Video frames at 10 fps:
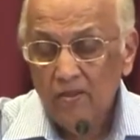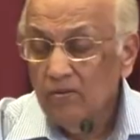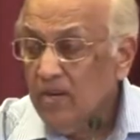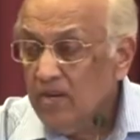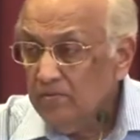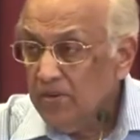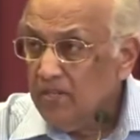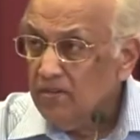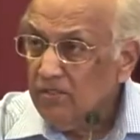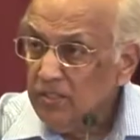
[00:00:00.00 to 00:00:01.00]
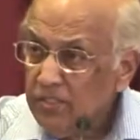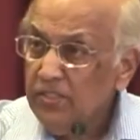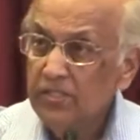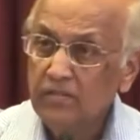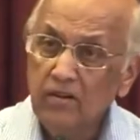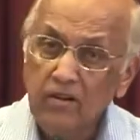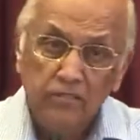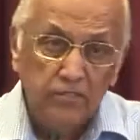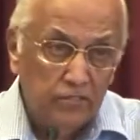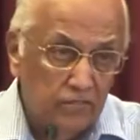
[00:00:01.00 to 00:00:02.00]
Don't let a brother or sister
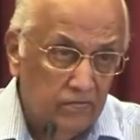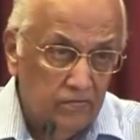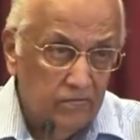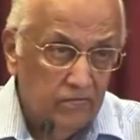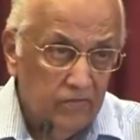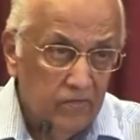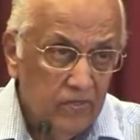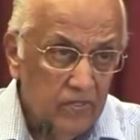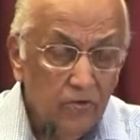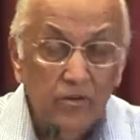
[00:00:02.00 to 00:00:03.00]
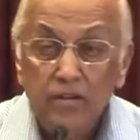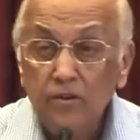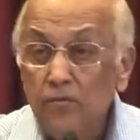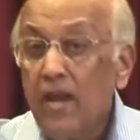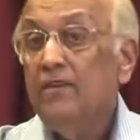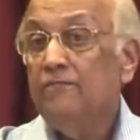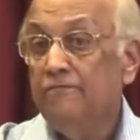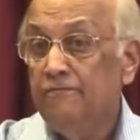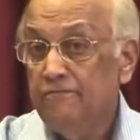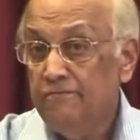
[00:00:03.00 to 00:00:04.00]
also. Don't let your wife
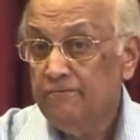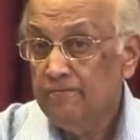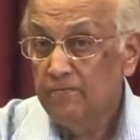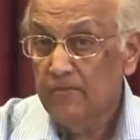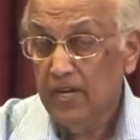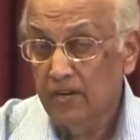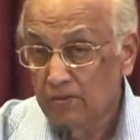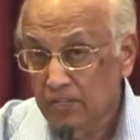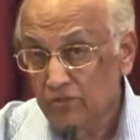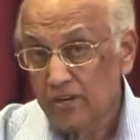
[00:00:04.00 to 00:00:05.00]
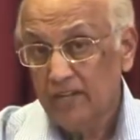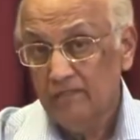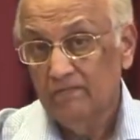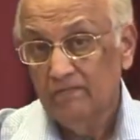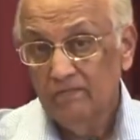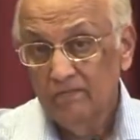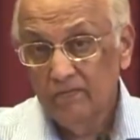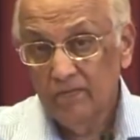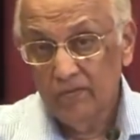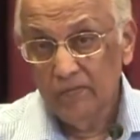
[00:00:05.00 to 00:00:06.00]
lead you astray.
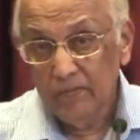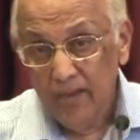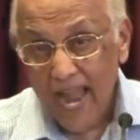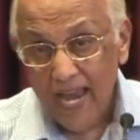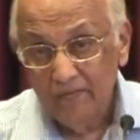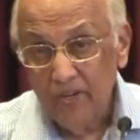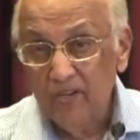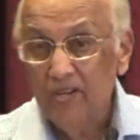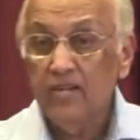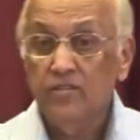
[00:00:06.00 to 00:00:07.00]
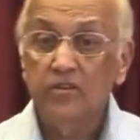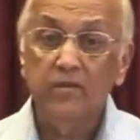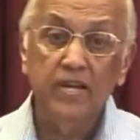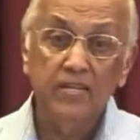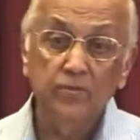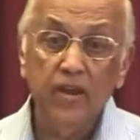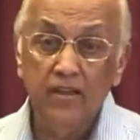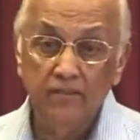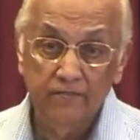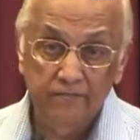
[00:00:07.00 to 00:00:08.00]
Remember, Adam got led astray by his wife.